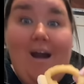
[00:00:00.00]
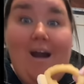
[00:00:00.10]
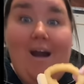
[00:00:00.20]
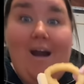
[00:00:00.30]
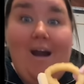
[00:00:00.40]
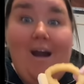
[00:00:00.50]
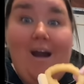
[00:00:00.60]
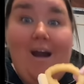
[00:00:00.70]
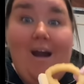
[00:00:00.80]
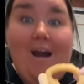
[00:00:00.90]

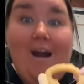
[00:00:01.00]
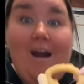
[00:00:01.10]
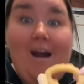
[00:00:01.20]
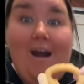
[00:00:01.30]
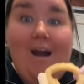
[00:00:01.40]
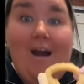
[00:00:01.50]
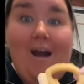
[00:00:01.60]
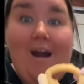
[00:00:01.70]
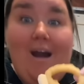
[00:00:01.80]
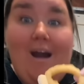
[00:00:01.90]

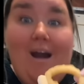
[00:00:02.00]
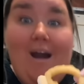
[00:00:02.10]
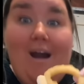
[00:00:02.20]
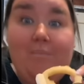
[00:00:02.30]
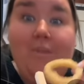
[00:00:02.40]
(not speaking)